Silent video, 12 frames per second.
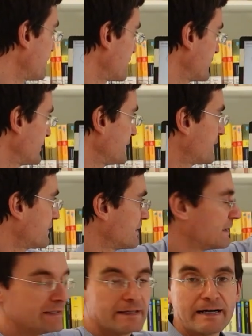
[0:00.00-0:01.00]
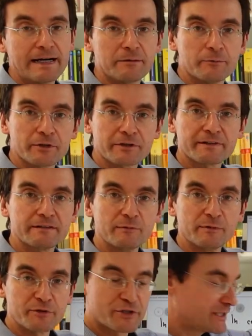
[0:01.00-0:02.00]
from this
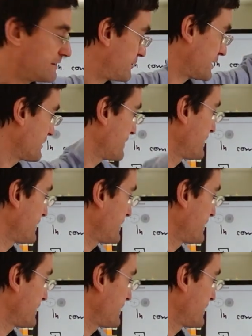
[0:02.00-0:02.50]
Eilenberg-Zilber machinery.